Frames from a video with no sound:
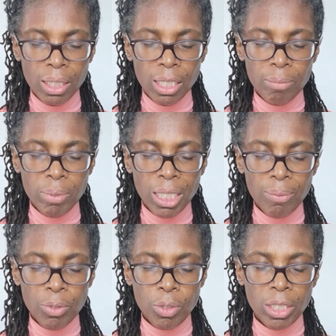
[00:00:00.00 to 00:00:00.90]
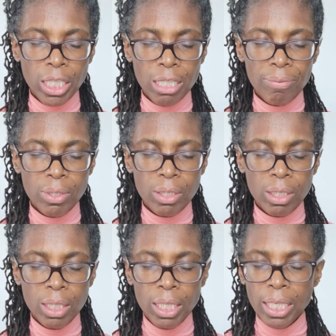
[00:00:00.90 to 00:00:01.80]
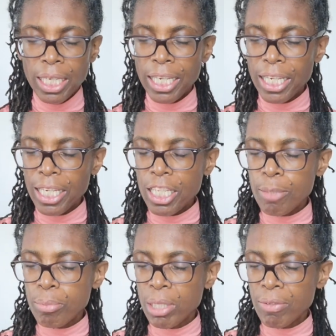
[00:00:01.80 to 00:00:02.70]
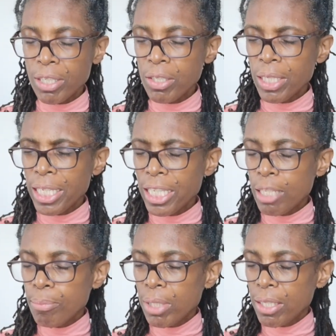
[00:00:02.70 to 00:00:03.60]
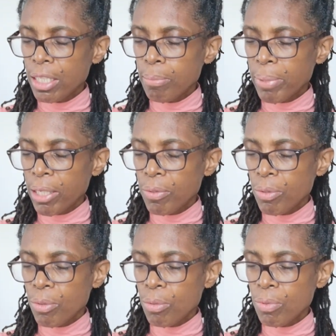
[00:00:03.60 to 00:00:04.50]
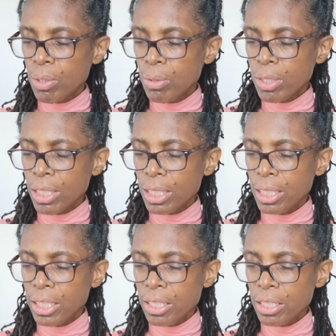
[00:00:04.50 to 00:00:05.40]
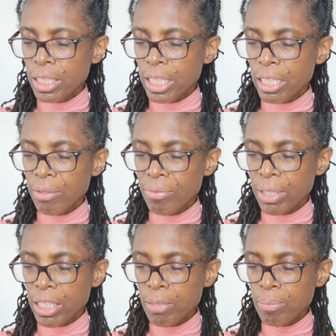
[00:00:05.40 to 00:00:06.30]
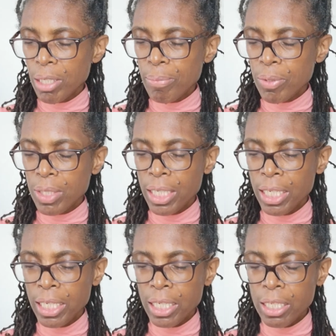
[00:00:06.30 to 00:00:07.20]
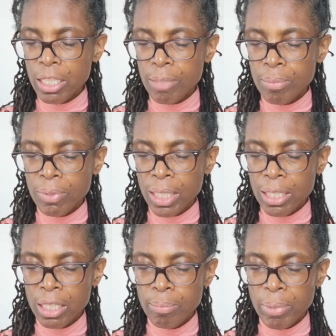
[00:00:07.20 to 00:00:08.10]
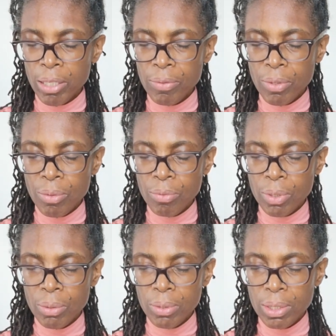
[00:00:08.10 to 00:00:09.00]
And perhaps you can even hear the breath. Can you hear the breath in the back of the throat? Just listen carefully. You might be able to hear the breath in the back of the throat.